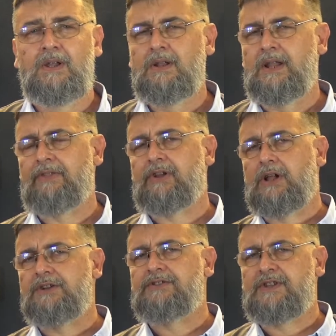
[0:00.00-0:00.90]
Now, the
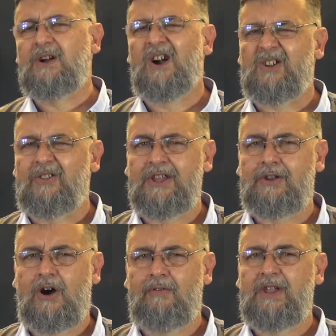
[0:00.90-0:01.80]
closest thing I could think
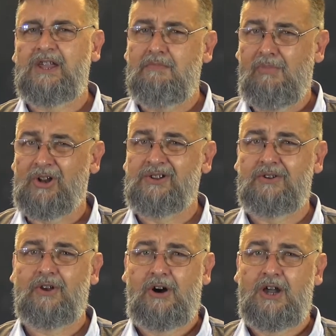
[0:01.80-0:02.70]
of in modern
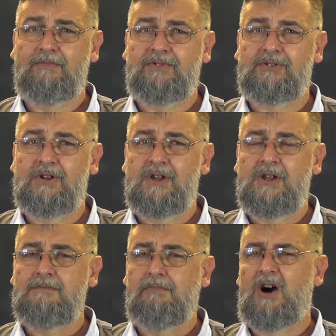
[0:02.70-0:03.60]
times
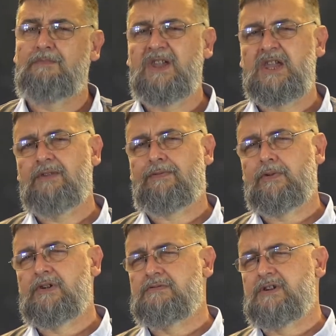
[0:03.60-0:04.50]
might be if
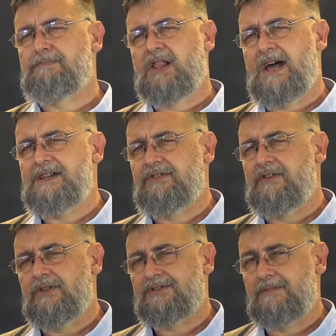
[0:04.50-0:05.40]
we replaced
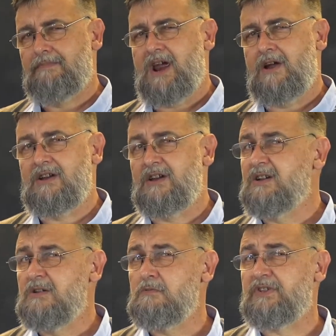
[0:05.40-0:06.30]
the Samaritan
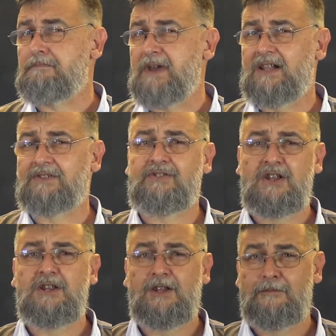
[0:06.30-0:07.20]
with a
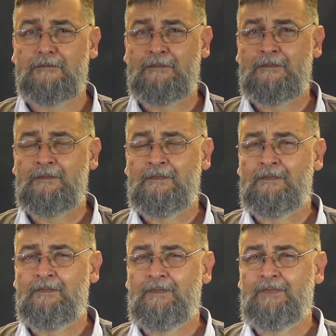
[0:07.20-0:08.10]
Palestinian.
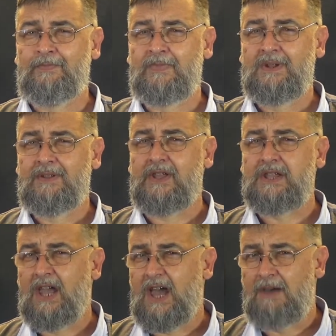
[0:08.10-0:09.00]
Think
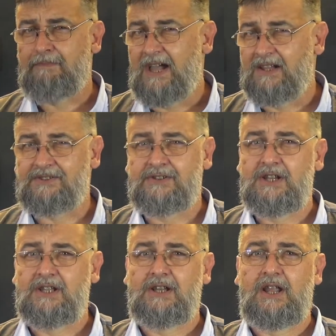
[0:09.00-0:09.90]
a
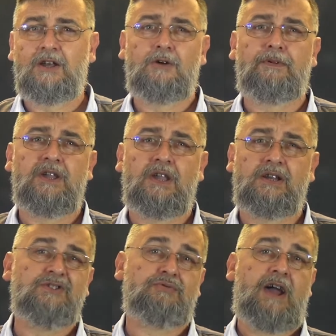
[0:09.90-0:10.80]
Palestinian helping an
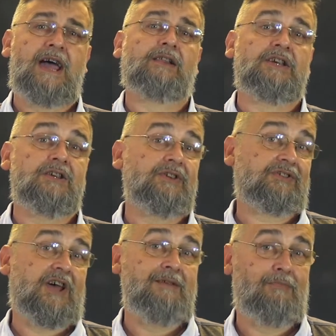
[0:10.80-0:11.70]
Israeli in the
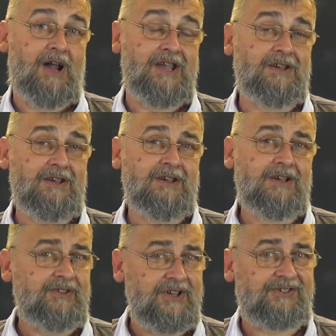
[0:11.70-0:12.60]
same way.
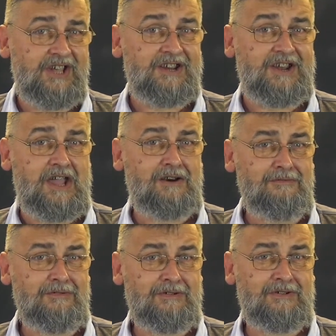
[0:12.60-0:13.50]
Do you see it now?
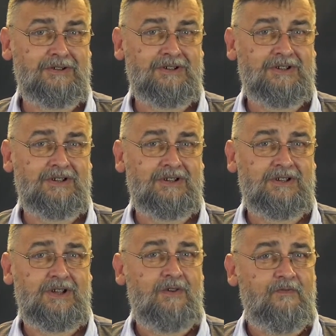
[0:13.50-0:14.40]

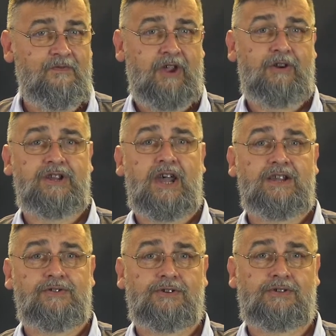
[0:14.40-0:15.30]
Very
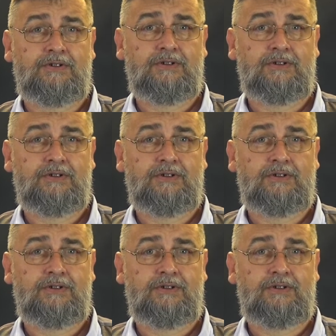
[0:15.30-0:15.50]
dangerous.